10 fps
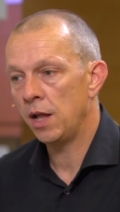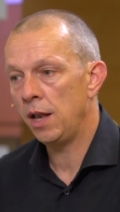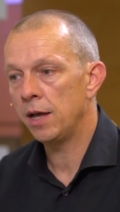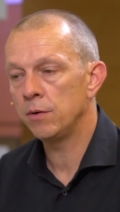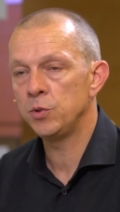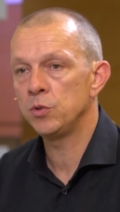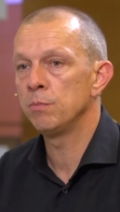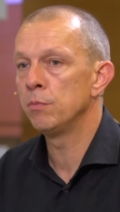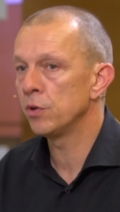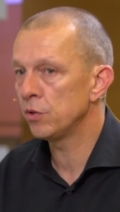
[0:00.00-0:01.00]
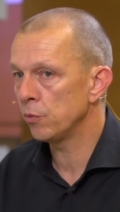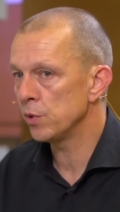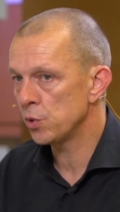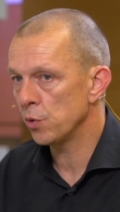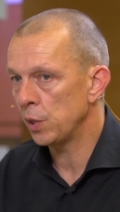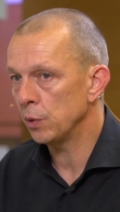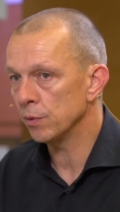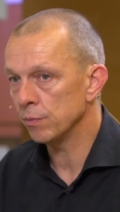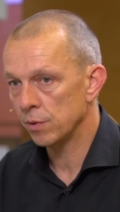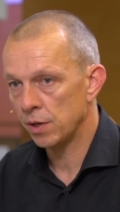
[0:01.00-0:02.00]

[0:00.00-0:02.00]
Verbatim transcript: allows you to monitor what's going on.